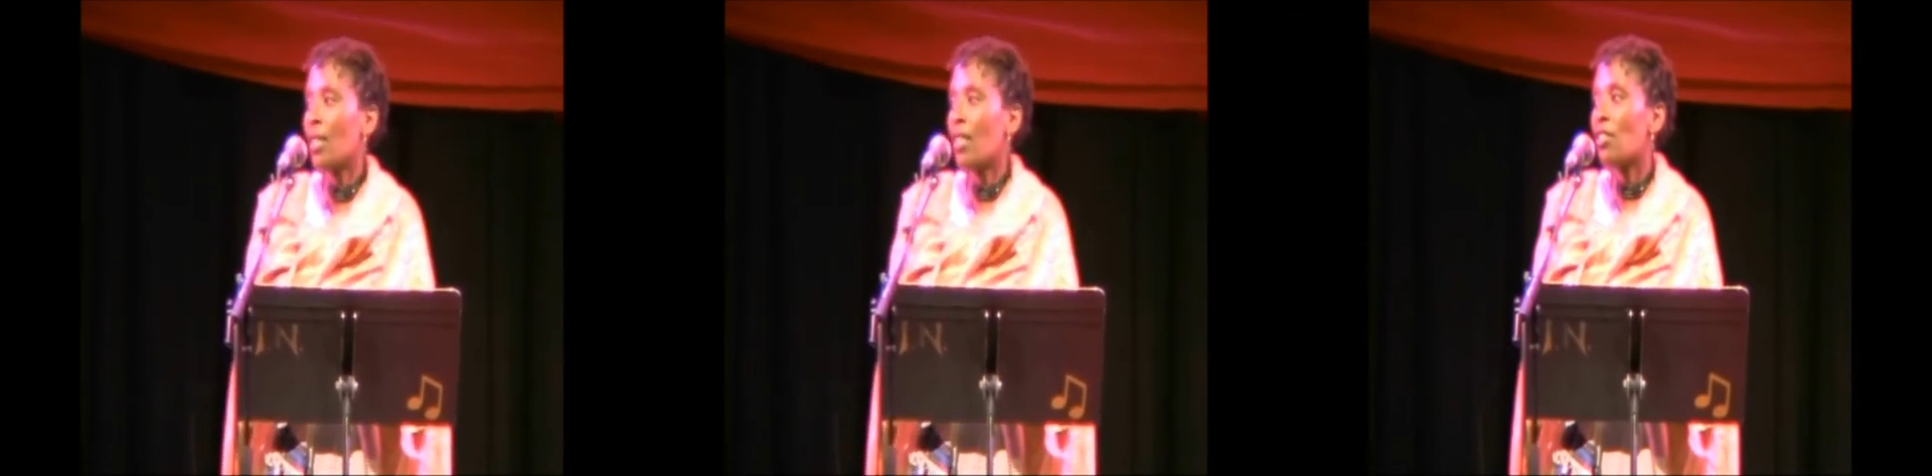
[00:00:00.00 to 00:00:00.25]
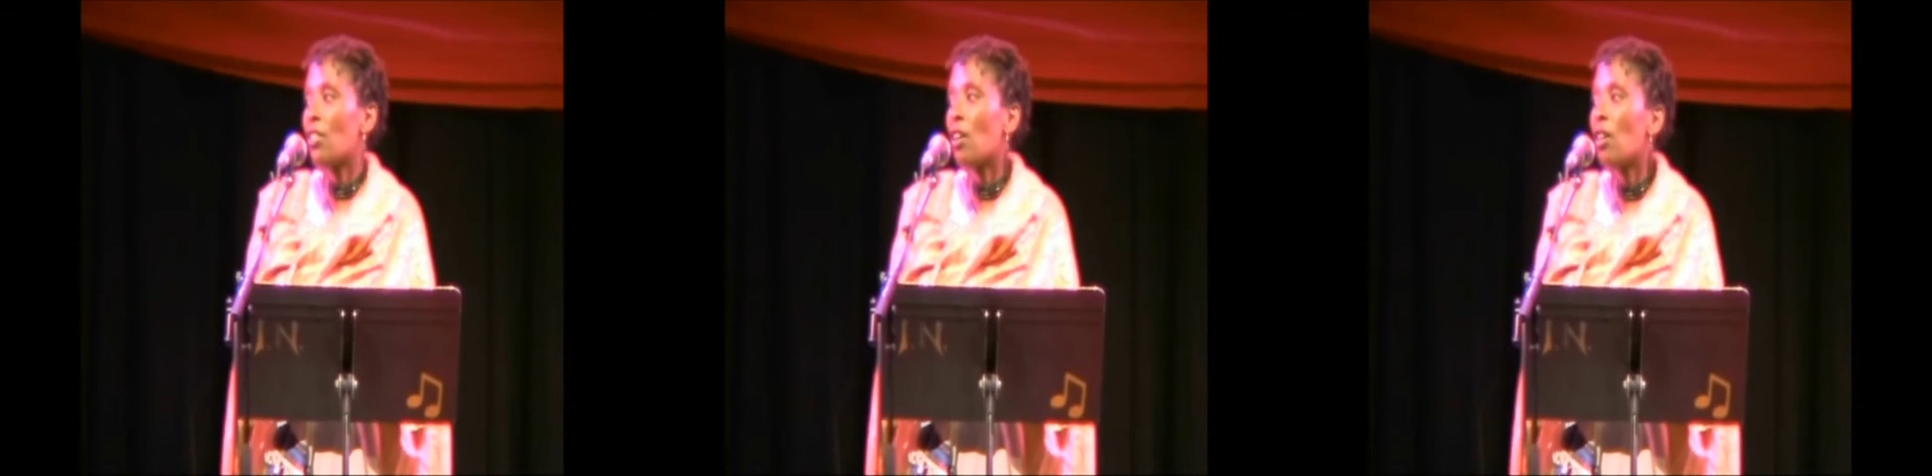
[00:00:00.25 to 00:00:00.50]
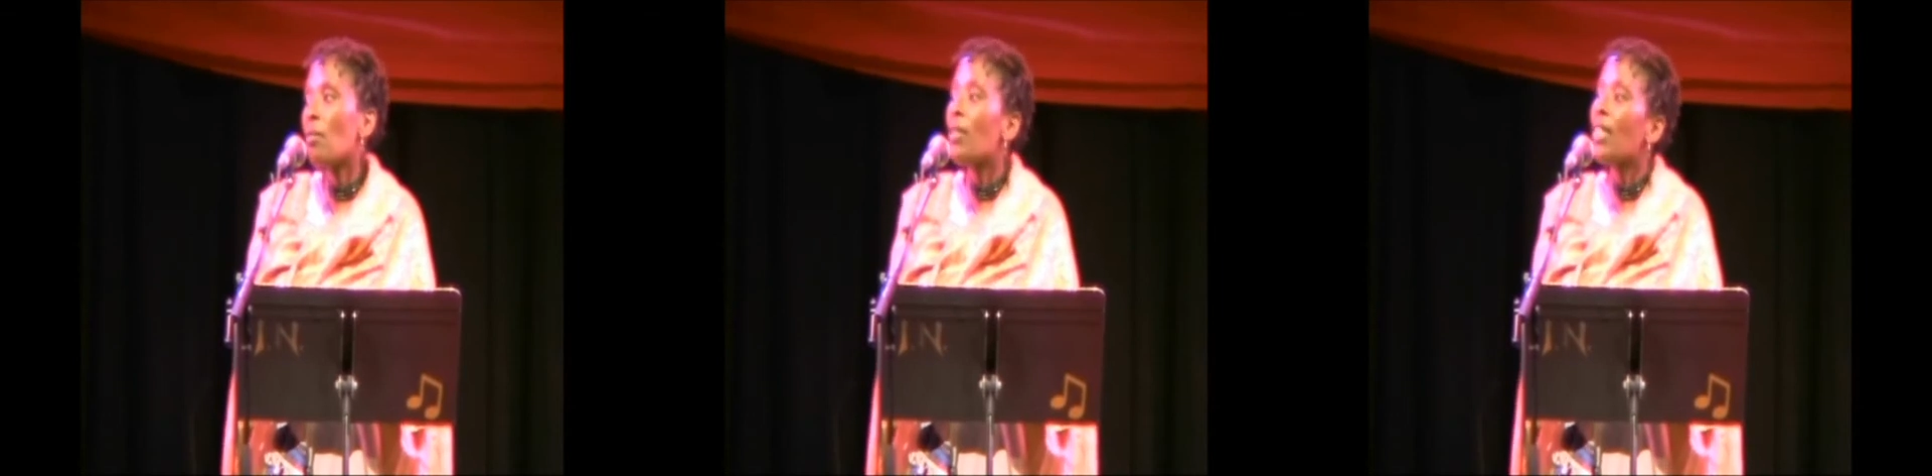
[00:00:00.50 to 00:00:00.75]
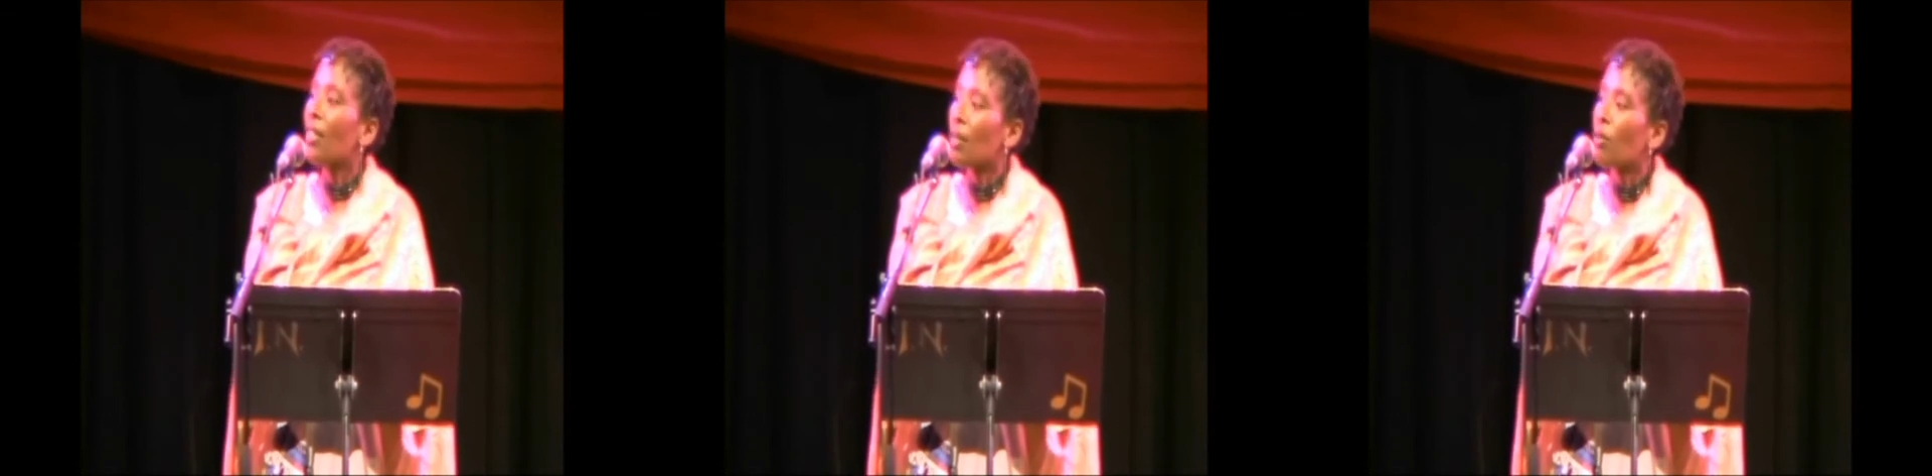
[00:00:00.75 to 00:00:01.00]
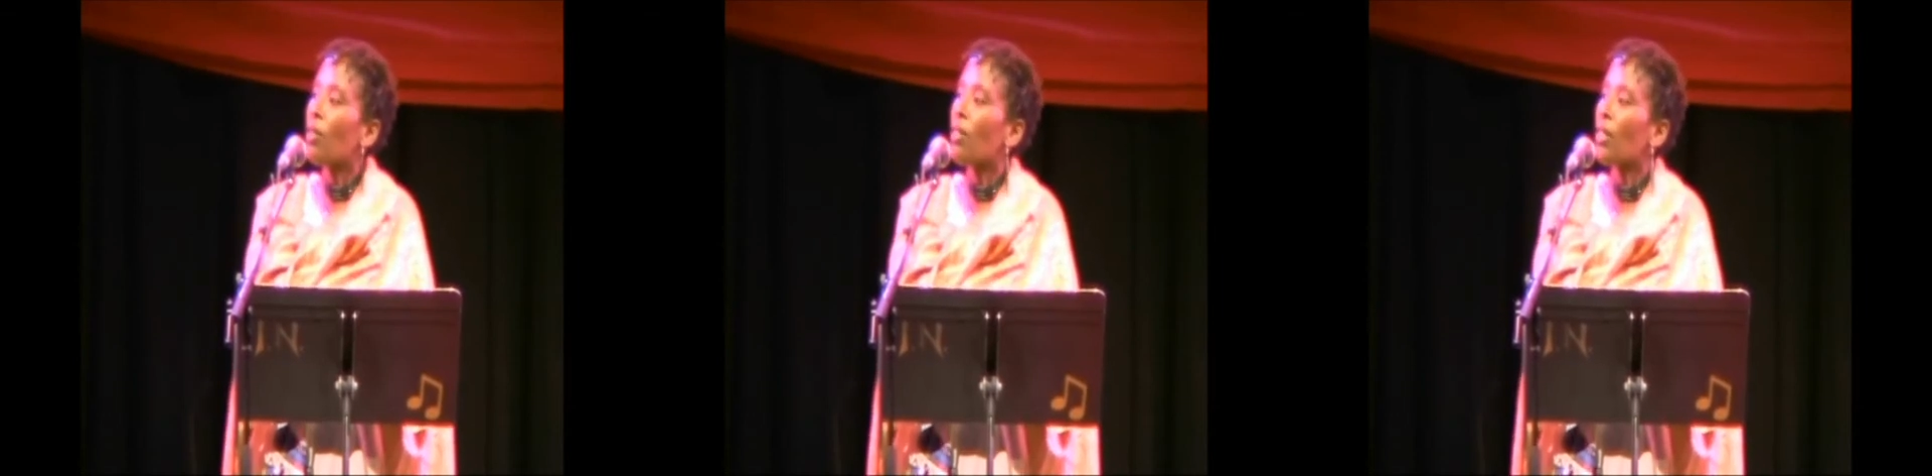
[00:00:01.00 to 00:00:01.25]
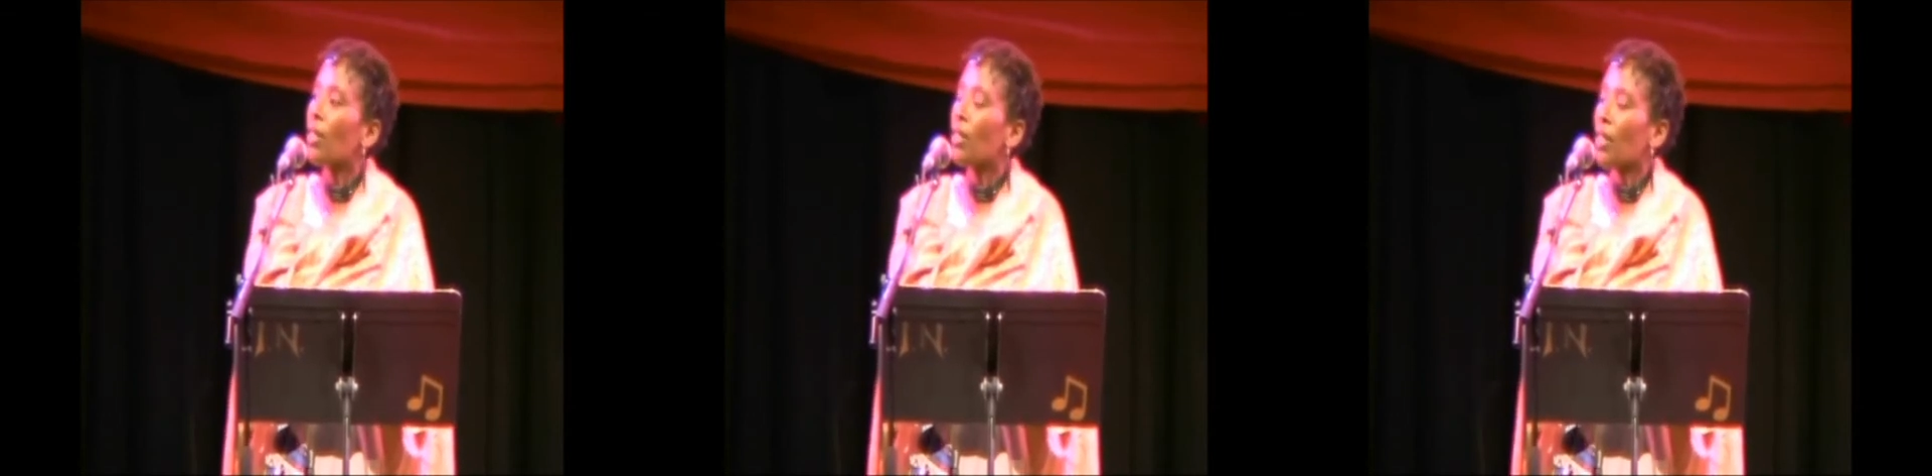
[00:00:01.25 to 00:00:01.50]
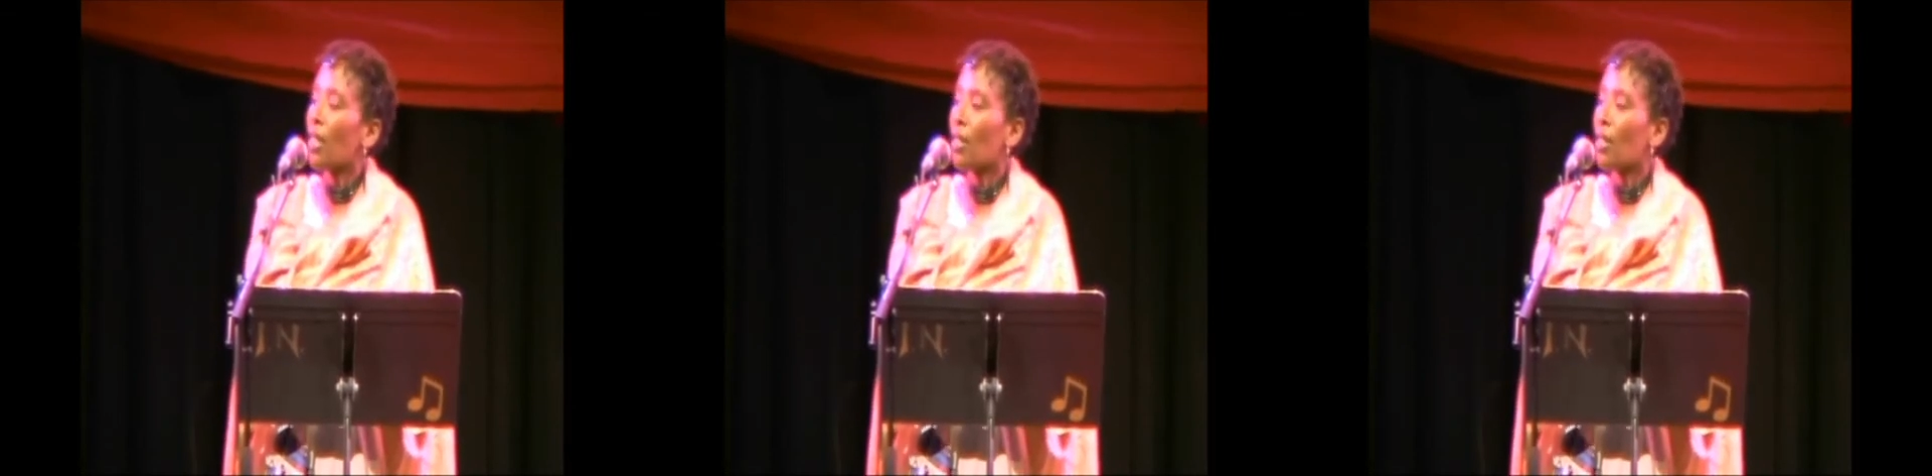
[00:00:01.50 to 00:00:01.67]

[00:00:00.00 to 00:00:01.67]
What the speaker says: And it's heartbreaking work,